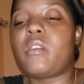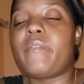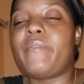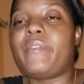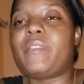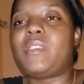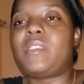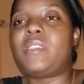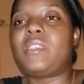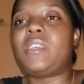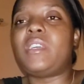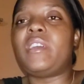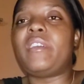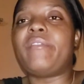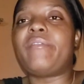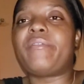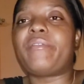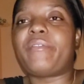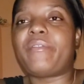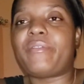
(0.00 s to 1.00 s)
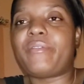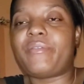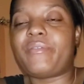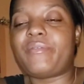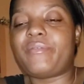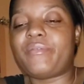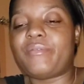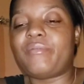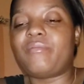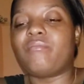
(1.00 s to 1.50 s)
to see if
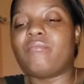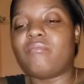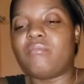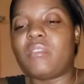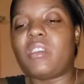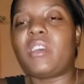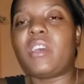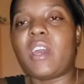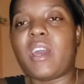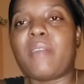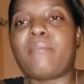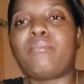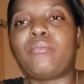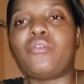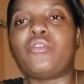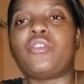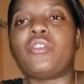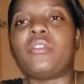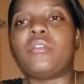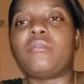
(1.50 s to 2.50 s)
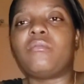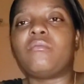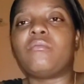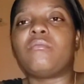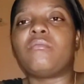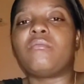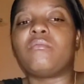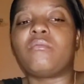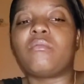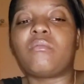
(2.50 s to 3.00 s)
you can push it,
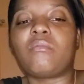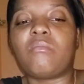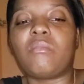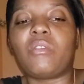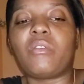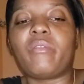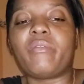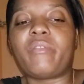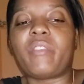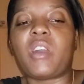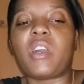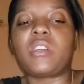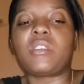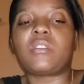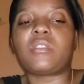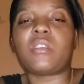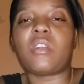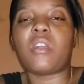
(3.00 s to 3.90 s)
make it fast.